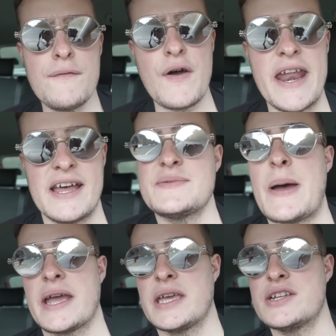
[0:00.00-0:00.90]
a finance
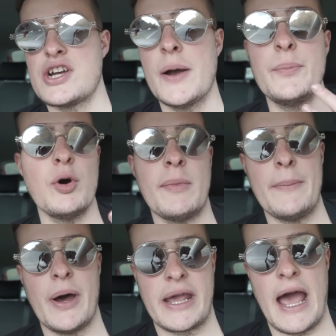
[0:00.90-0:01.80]
package, I bought
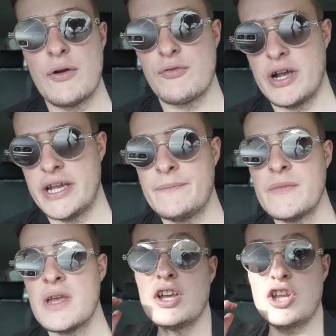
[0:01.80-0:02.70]
my bike outright,
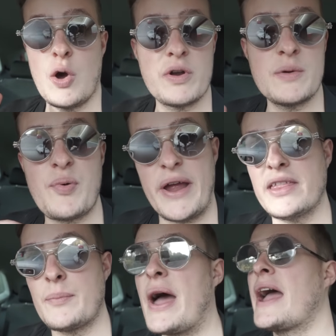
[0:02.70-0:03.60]
you don't want to
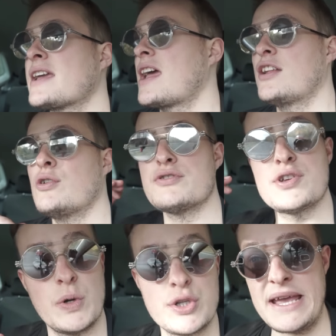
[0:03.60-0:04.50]
break the bank and you
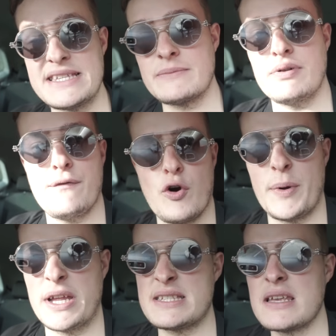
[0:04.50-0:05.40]
also want amazing
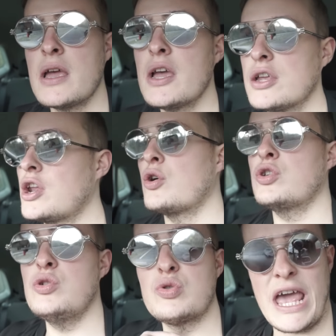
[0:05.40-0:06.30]
performance, you know,
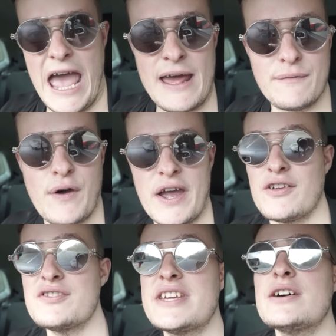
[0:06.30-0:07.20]
you can
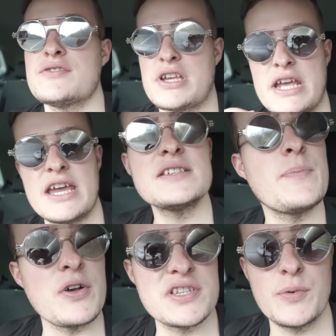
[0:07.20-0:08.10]
find those deals and it is
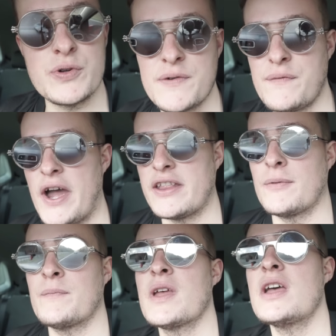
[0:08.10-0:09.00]
possible to find them.